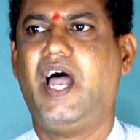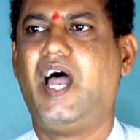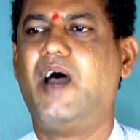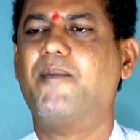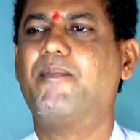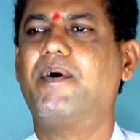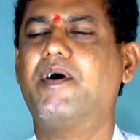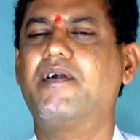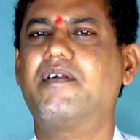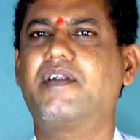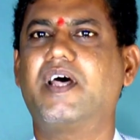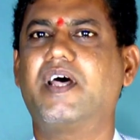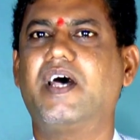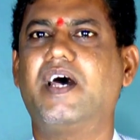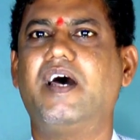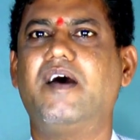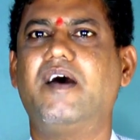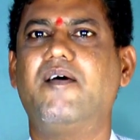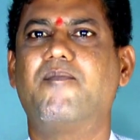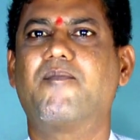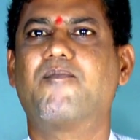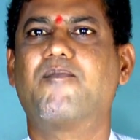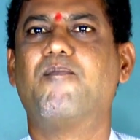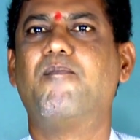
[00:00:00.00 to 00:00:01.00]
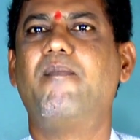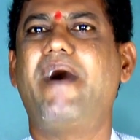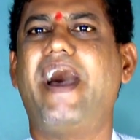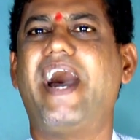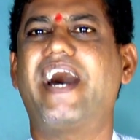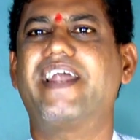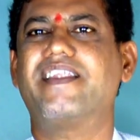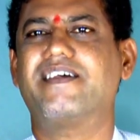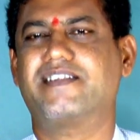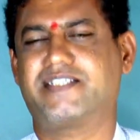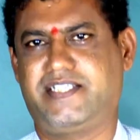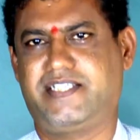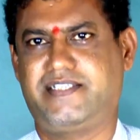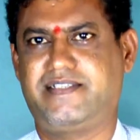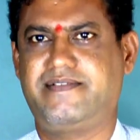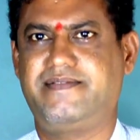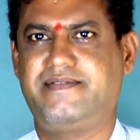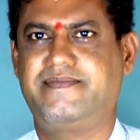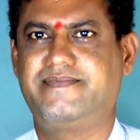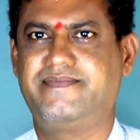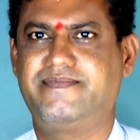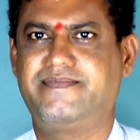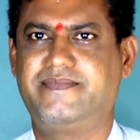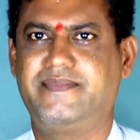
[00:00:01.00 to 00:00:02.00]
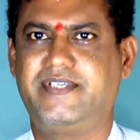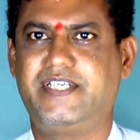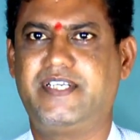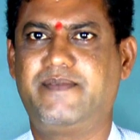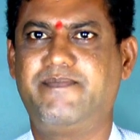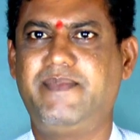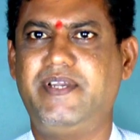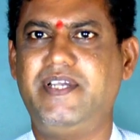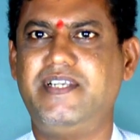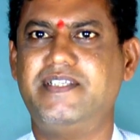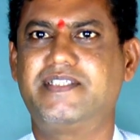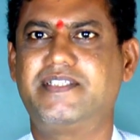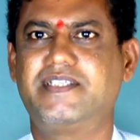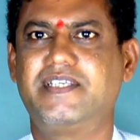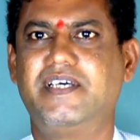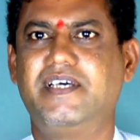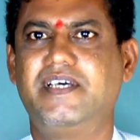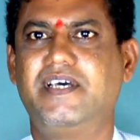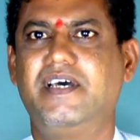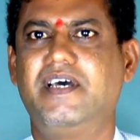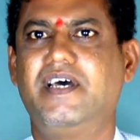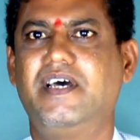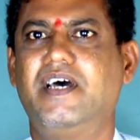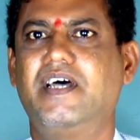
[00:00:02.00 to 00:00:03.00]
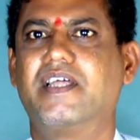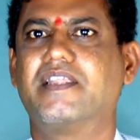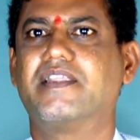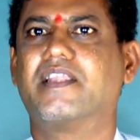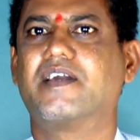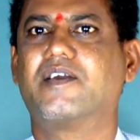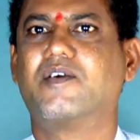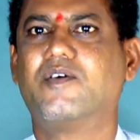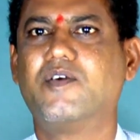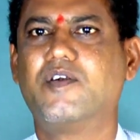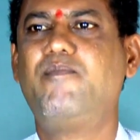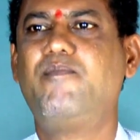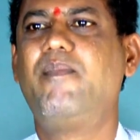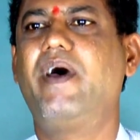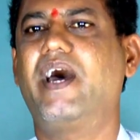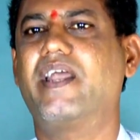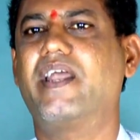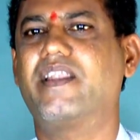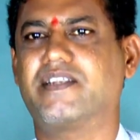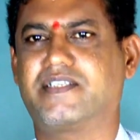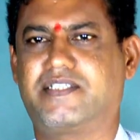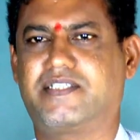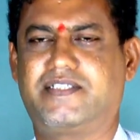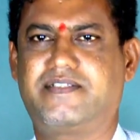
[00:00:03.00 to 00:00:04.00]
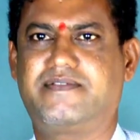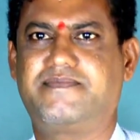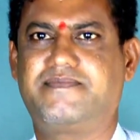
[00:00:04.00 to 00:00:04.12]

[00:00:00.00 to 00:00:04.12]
about uh, manners. It means the good manners.